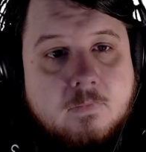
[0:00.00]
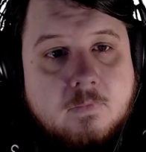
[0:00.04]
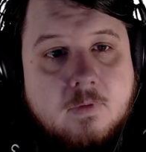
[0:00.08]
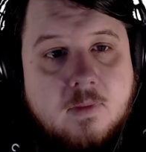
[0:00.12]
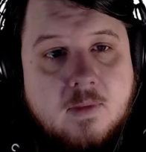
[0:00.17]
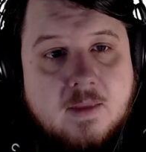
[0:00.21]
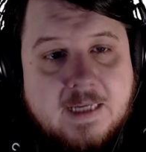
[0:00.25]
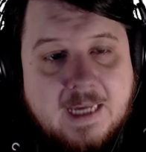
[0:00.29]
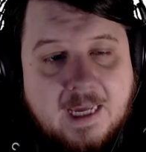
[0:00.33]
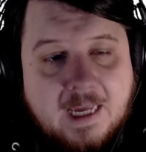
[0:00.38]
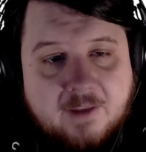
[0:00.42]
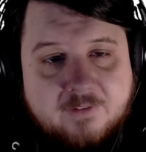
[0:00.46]

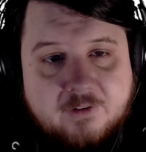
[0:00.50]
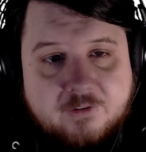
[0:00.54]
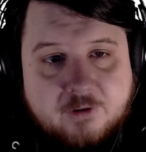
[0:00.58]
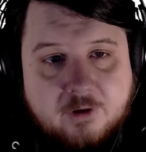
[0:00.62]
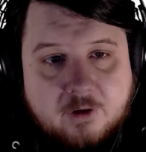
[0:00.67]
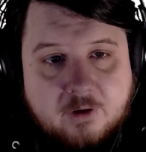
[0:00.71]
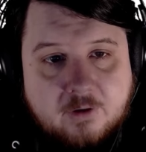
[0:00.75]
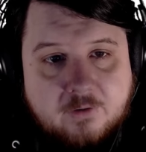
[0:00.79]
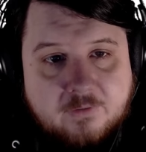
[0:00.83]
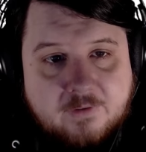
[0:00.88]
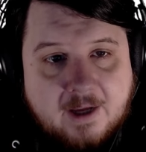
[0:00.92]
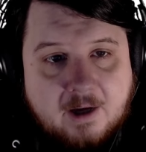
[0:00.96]
As it
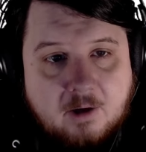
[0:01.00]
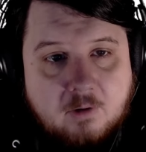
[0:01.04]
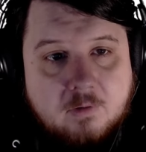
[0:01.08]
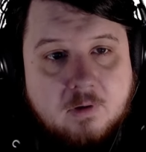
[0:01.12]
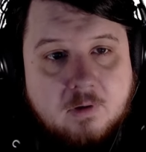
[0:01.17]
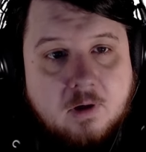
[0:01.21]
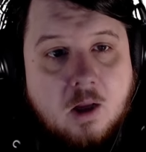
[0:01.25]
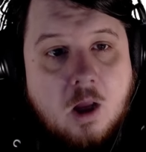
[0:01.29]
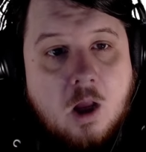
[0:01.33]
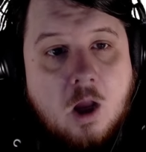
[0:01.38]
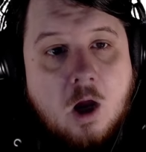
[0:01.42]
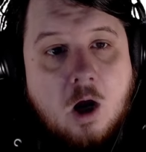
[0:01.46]
turns out,
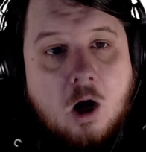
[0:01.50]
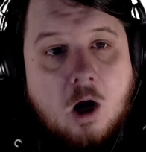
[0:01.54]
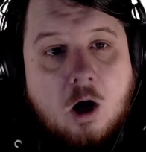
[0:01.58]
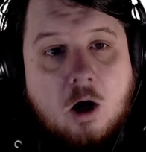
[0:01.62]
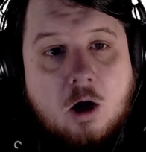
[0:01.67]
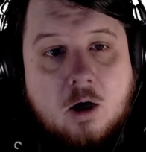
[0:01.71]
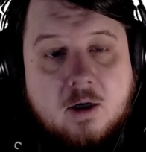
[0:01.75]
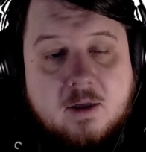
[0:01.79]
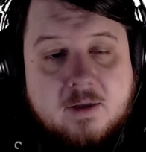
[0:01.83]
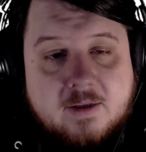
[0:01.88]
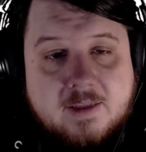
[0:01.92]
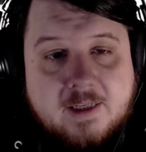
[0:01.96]

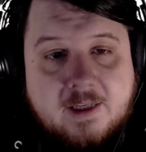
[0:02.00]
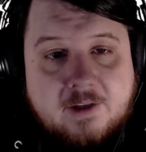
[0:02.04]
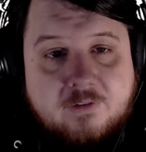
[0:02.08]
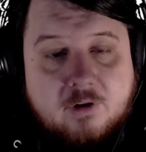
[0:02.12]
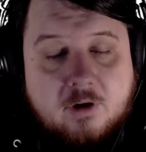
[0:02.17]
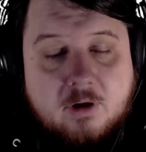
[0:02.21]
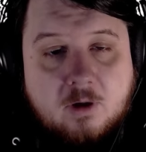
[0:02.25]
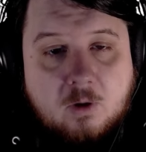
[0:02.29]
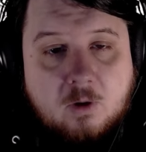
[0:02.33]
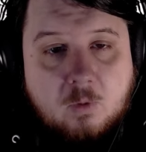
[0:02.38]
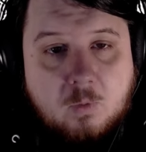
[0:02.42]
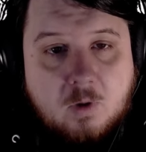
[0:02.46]
our elites
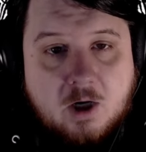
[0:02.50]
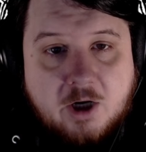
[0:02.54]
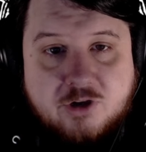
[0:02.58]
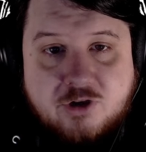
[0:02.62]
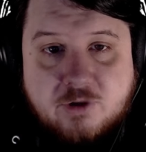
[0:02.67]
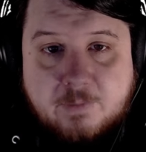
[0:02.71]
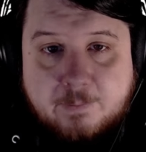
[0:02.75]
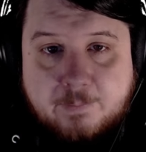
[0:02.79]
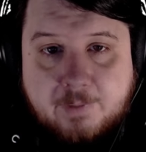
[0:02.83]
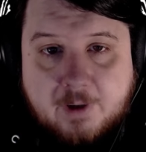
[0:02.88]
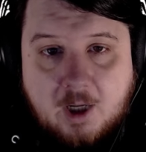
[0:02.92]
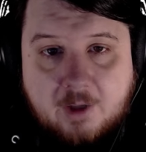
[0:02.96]
are awash
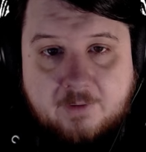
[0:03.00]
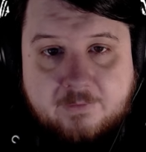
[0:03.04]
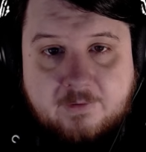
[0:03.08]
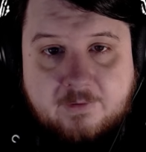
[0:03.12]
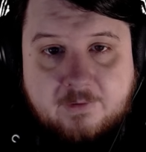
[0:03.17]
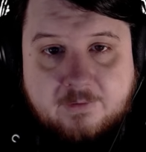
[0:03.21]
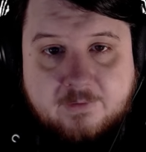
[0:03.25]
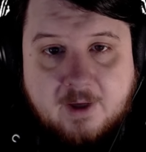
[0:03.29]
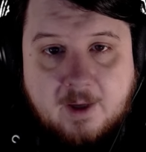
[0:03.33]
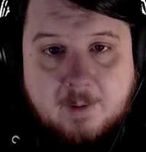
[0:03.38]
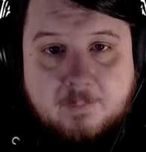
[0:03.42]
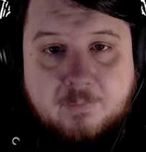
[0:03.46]
in Ponzi
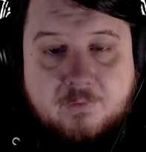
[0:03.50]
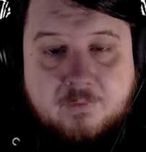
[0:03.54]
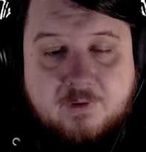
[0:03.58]
schemes.